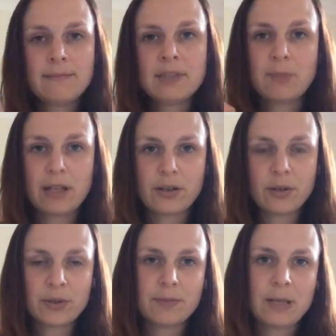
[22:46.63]
spread the
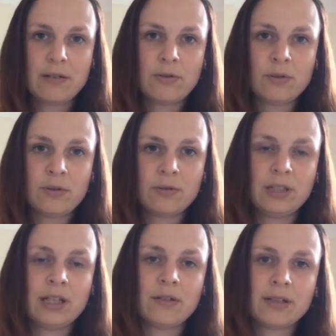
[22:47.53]
cost a bit, or
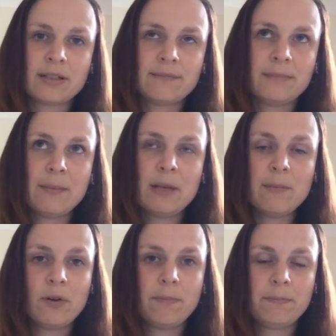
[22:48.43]
just be a
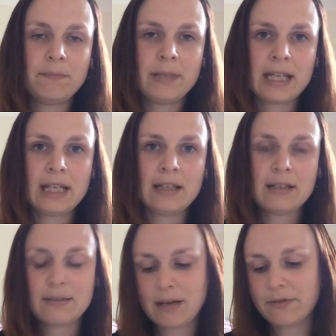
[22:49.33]
bit more picky
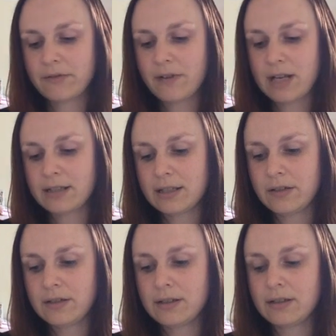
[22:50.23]
about the threads that you
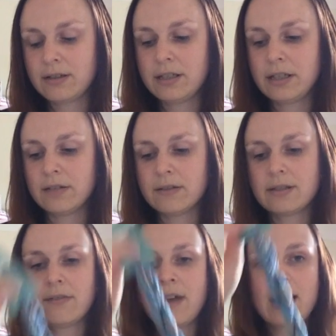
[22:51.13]
decide to use.
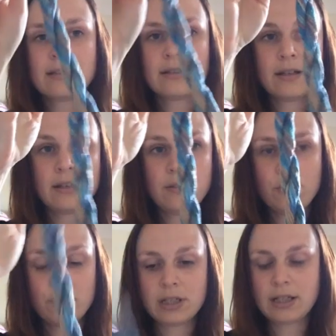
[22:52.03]
So that's the
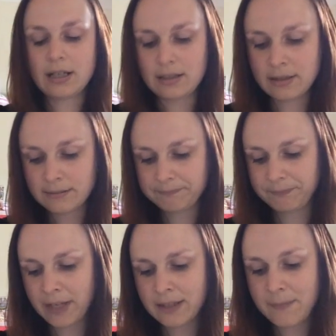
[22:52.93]
watercolours,
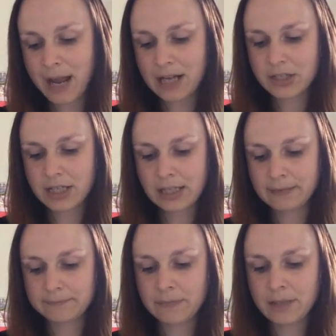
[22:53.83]
and the
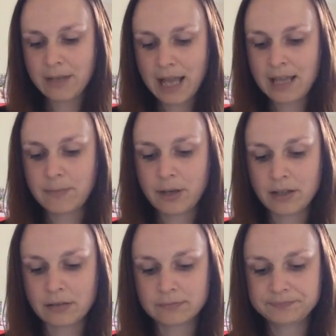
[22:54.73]
matching number 8
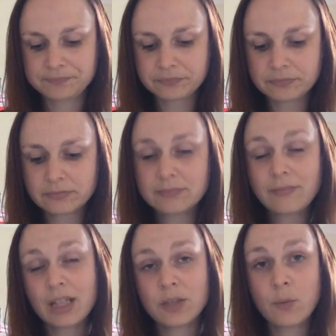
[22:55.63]
pearl
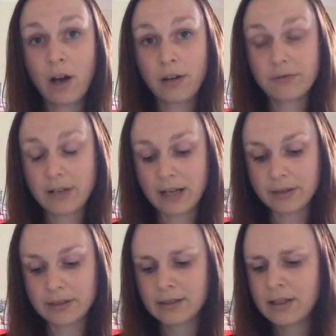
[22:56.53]
is
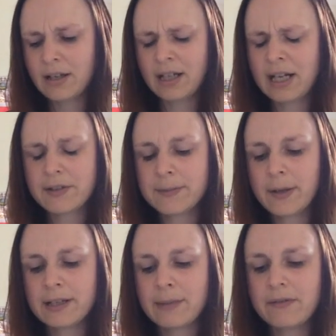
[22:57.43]
Wildflowers. I know I've
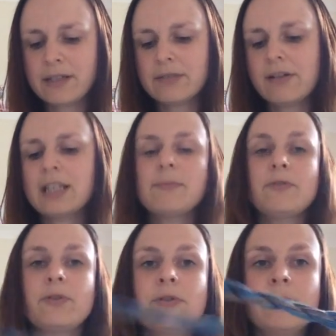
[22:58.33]
spoken about these threads
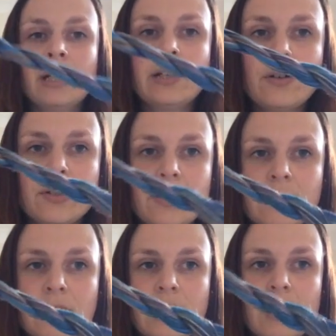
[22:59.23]
before in my
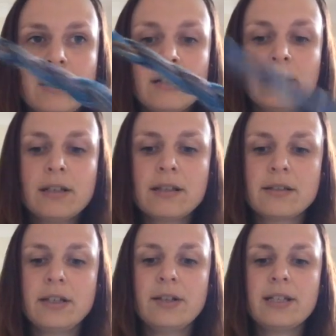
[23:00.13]
cottons video,
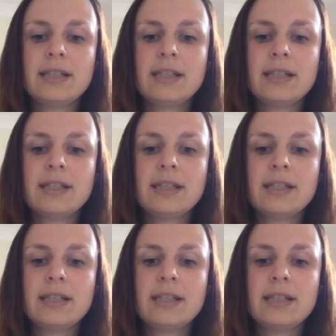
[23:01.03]
so you can